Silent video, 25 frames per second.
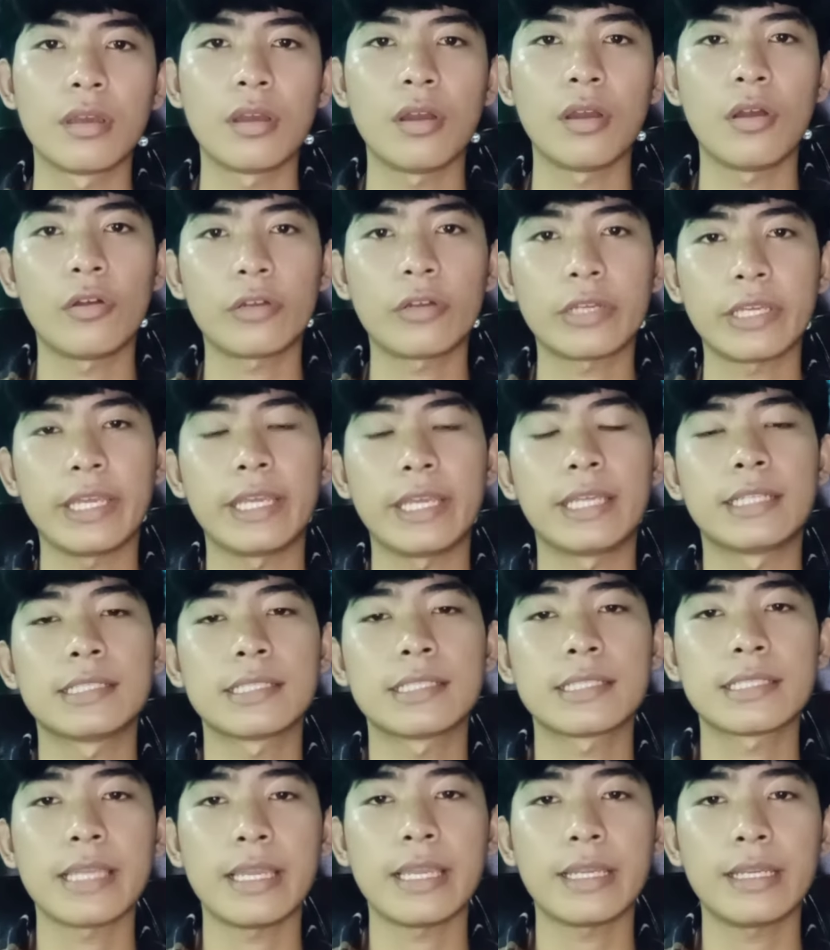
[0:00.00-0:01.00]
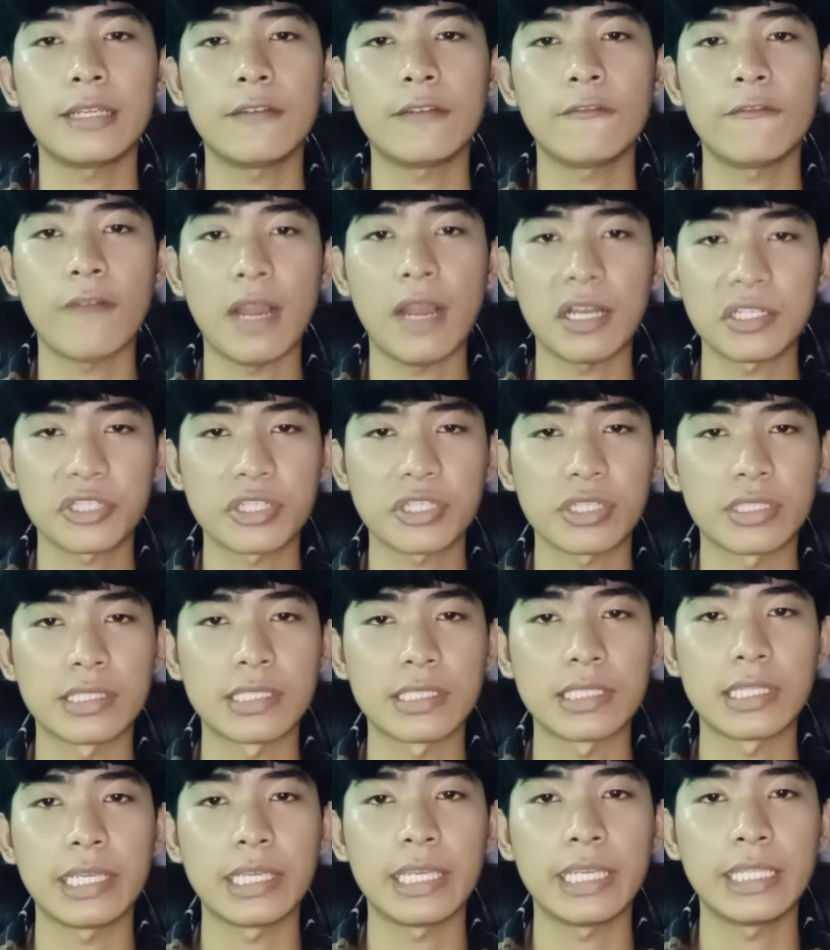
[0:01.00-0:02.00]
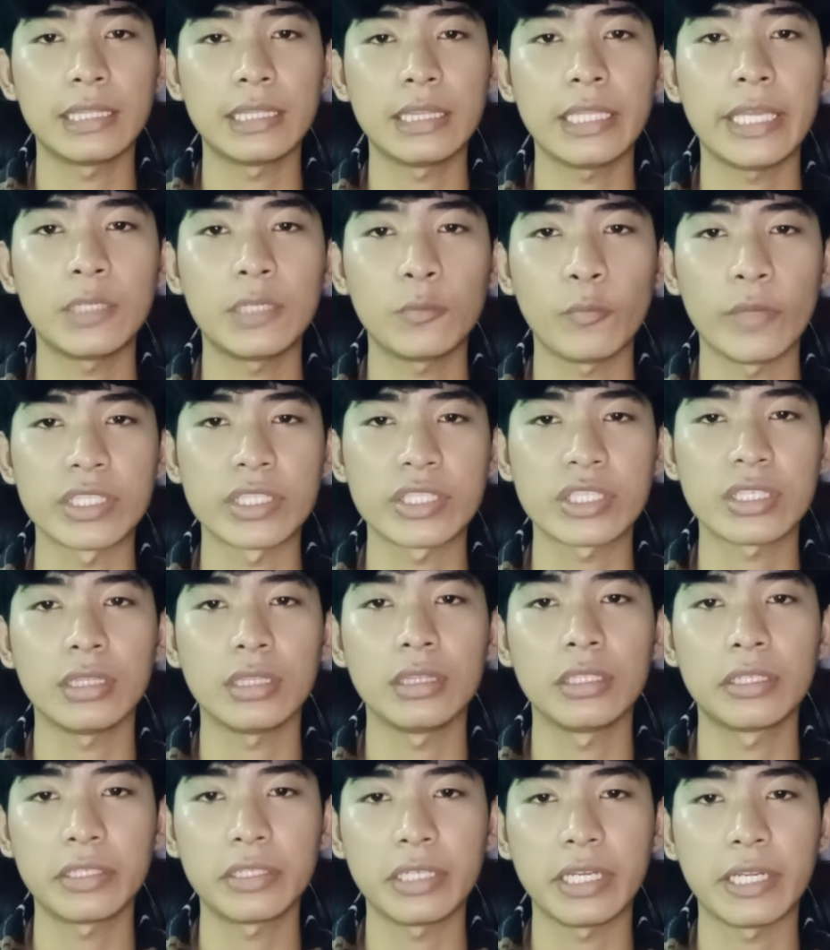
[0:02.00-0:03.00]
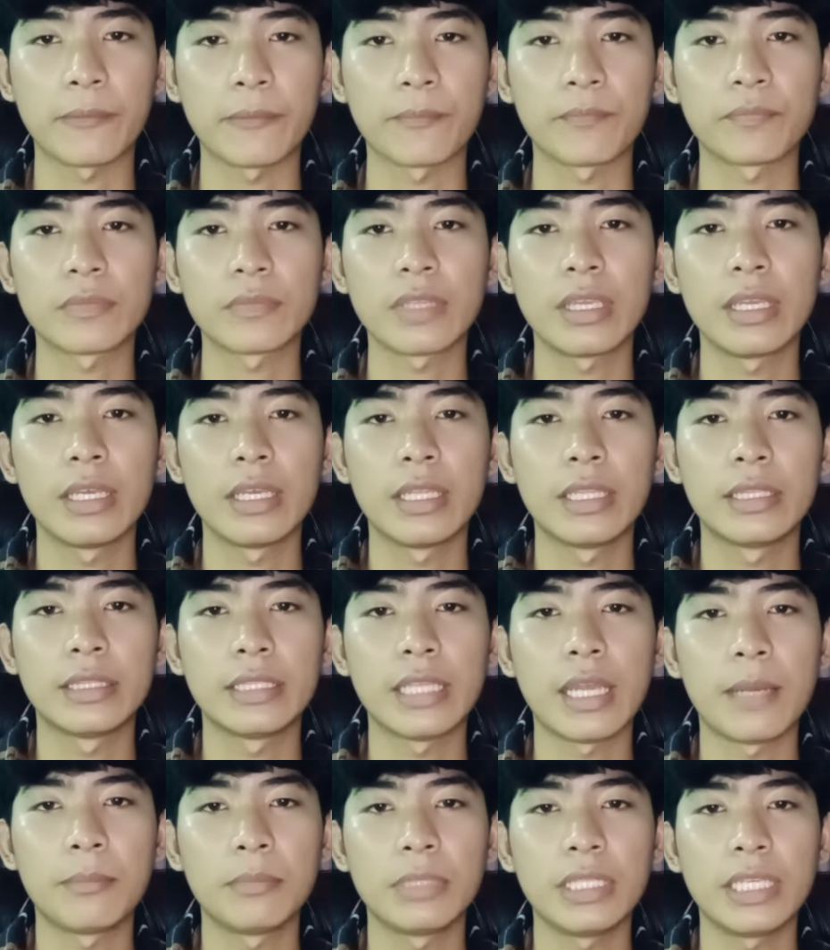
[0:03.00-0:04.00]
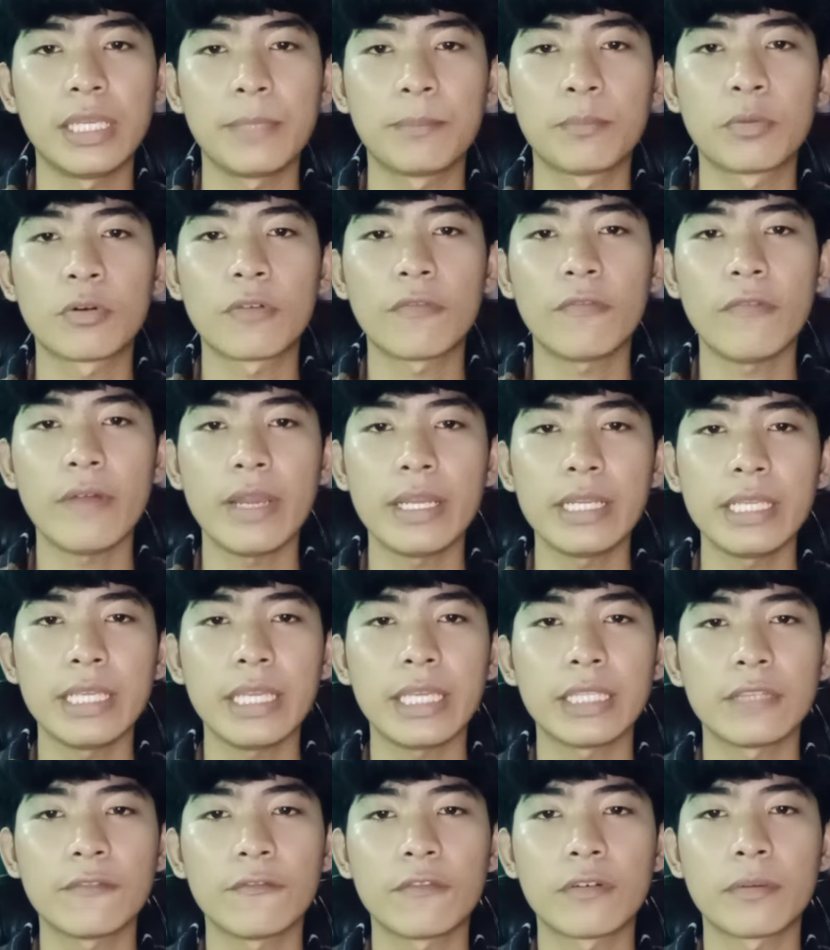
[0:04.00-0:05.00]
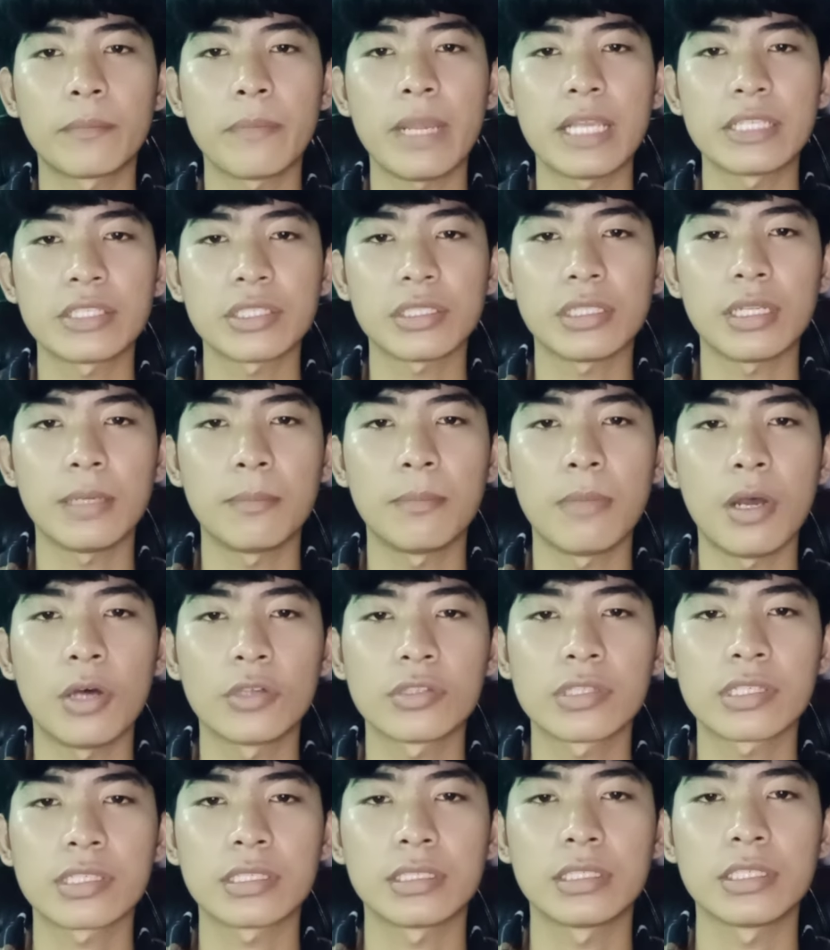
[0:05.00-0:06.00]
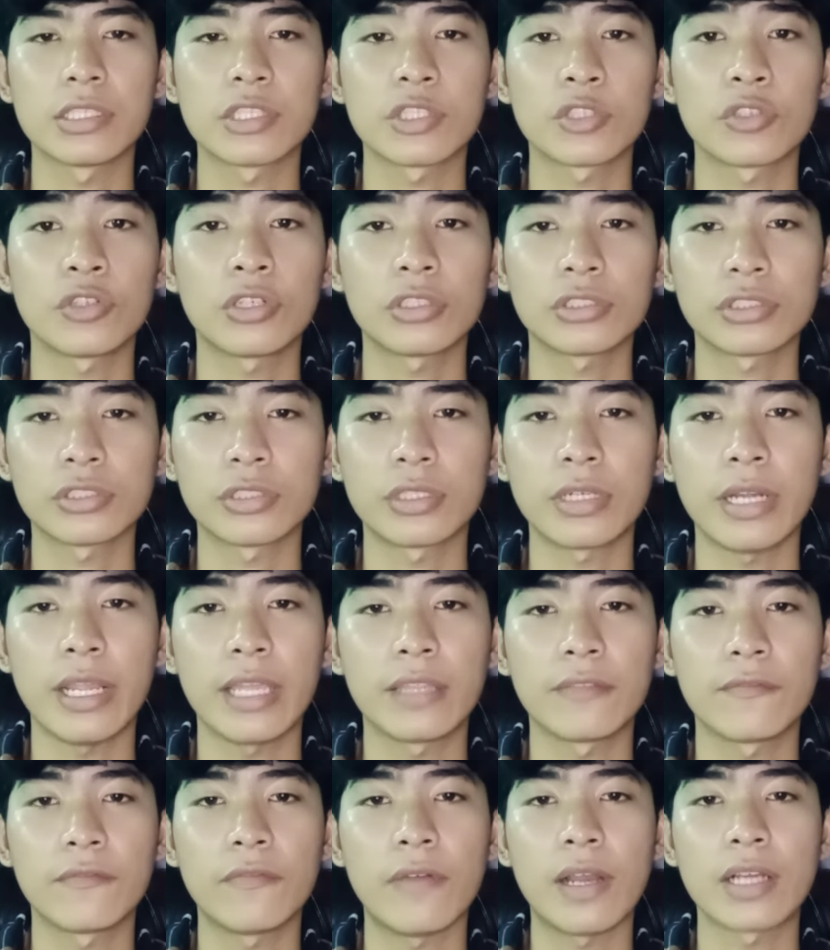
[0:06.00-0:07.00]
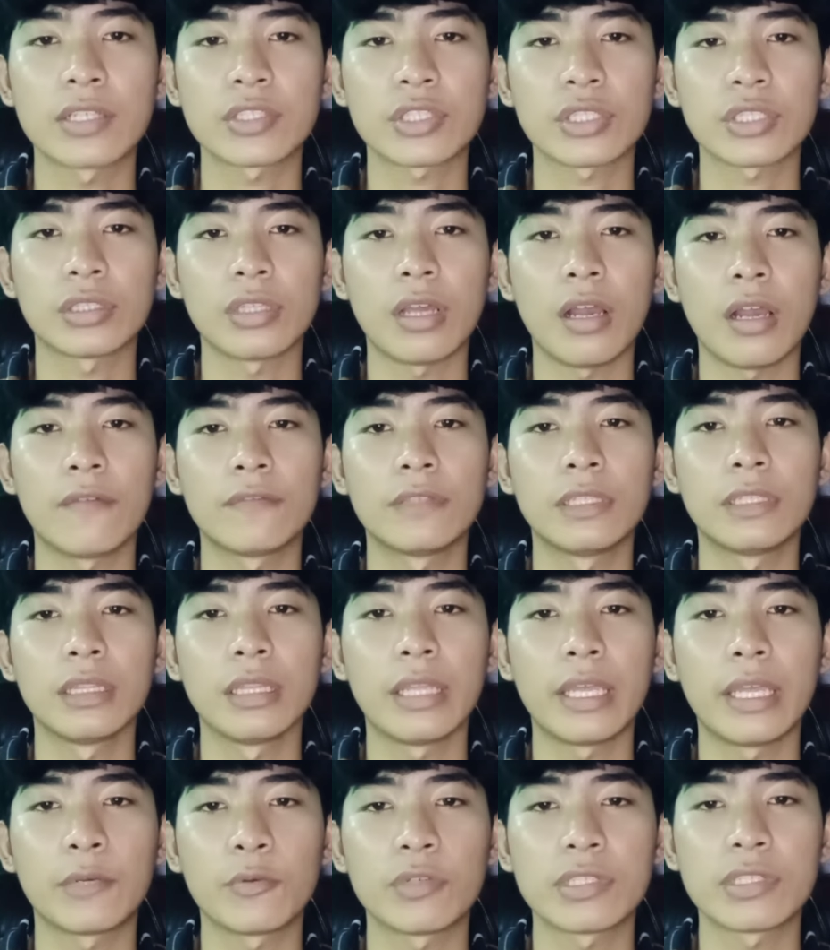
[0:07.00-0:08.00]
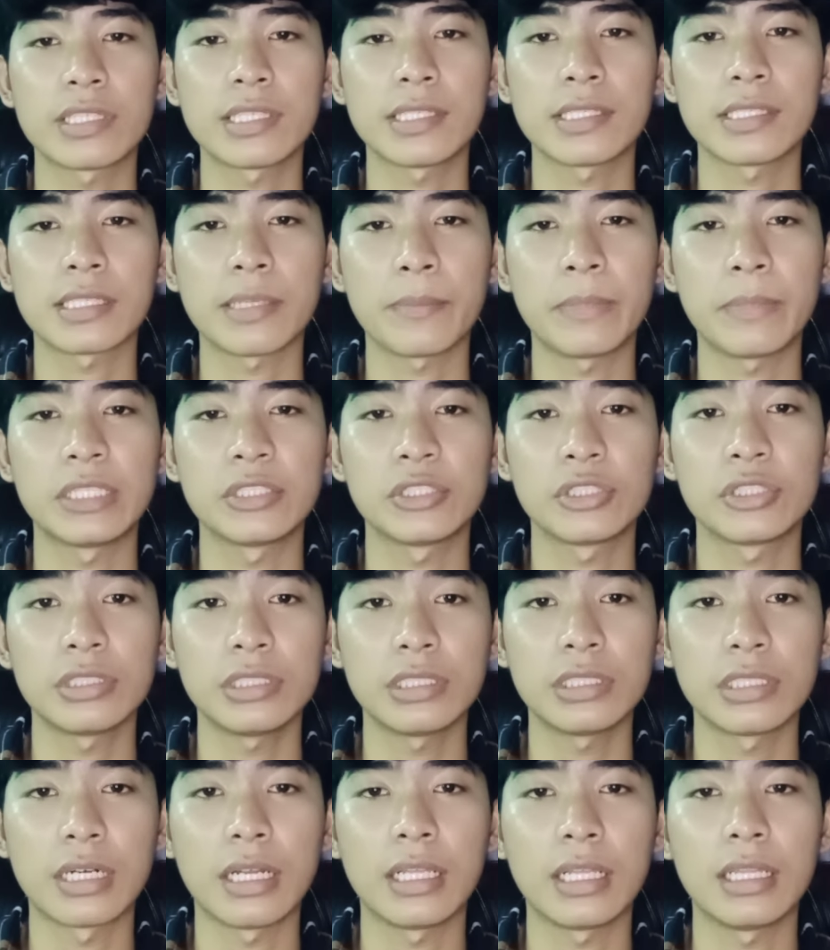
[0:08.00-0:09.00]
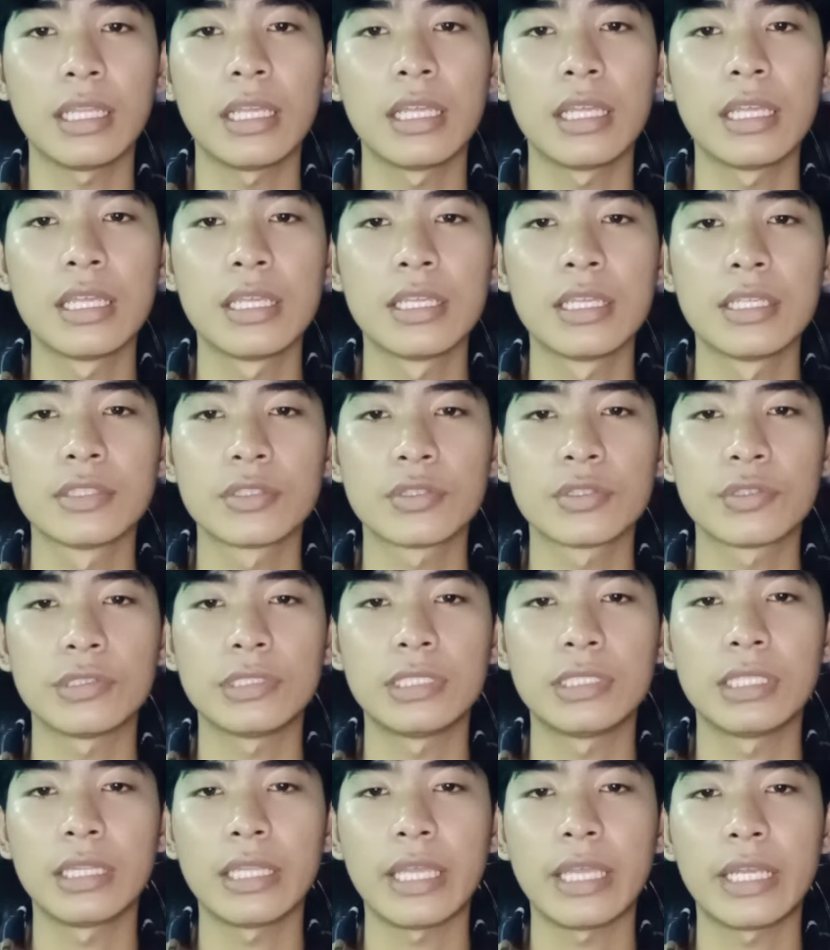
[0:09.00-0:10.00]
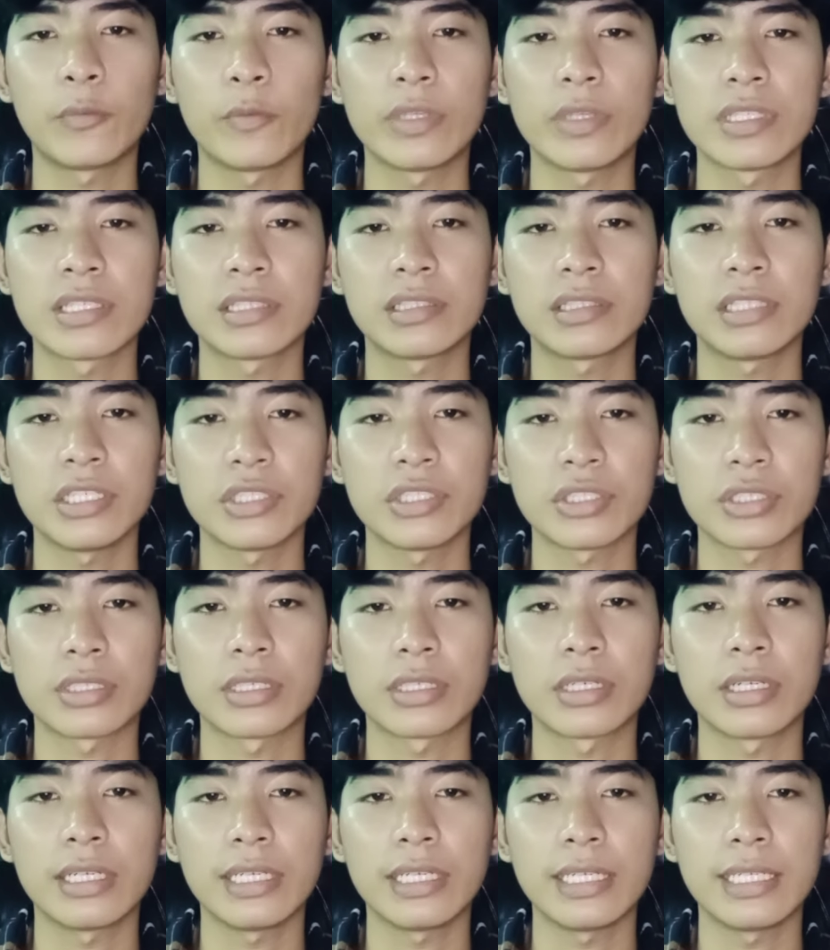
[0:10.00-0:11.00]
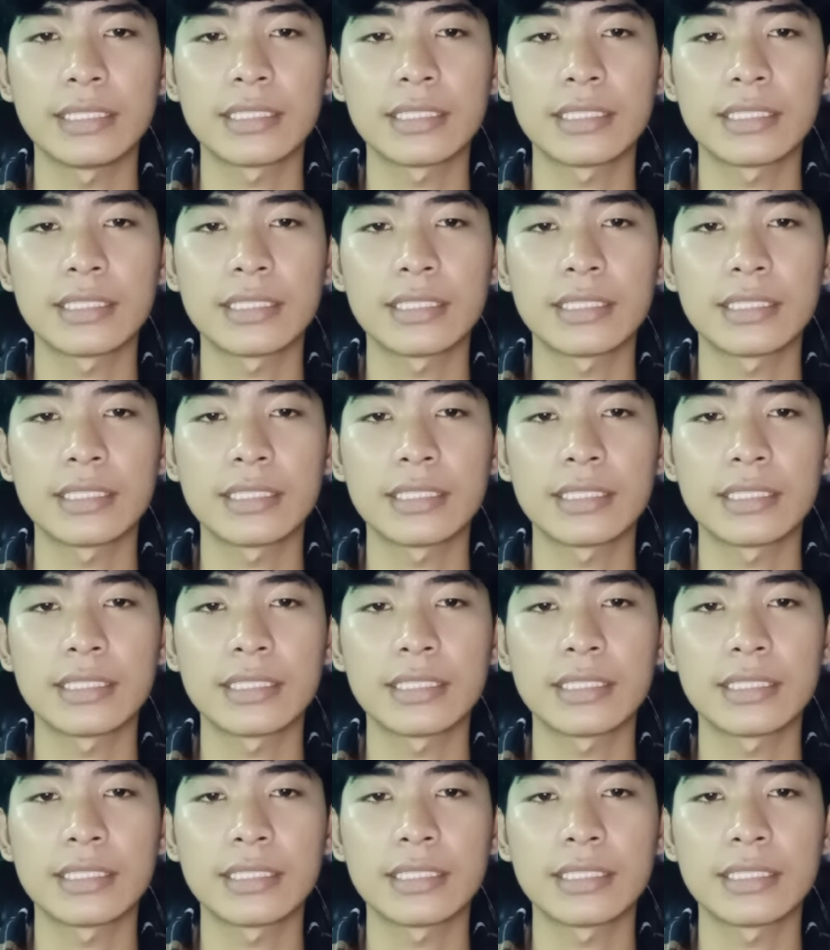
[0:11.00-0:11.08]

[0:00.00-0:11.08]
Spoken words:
Okay, the second function in language learning, namely providing information about the structure and function of the language system in general to the language teacher.